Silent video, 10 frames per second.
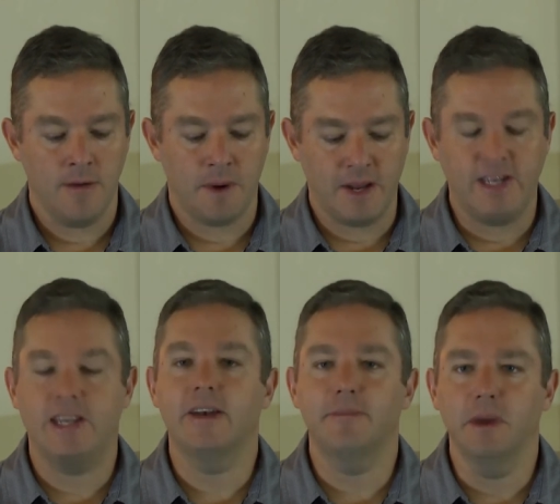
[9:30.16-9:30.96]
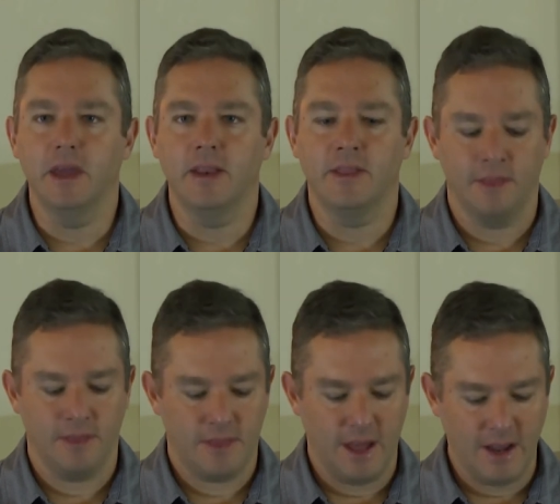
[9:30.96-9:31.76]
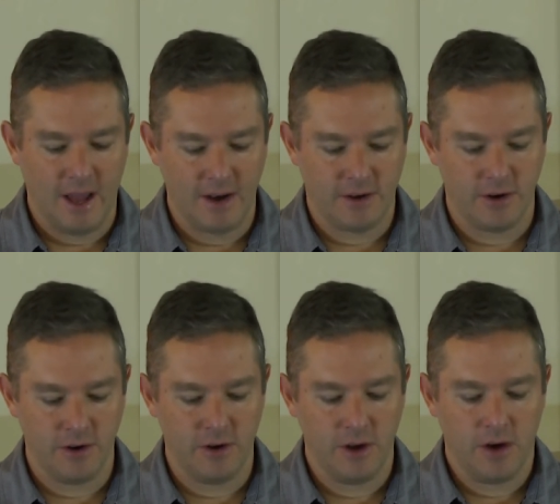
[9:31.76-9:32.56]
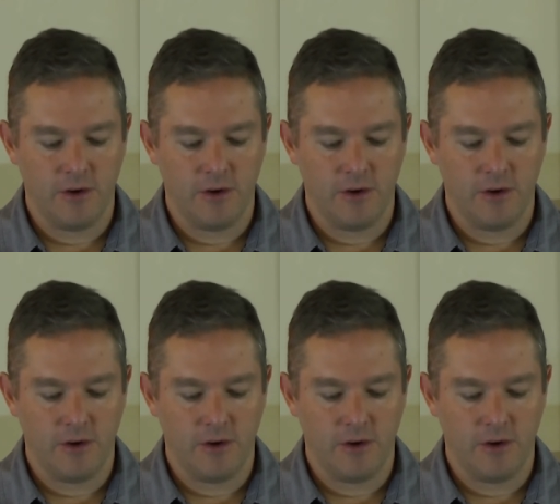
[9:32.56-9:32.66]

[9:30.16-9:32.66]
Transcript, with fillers: But it did mean that he had to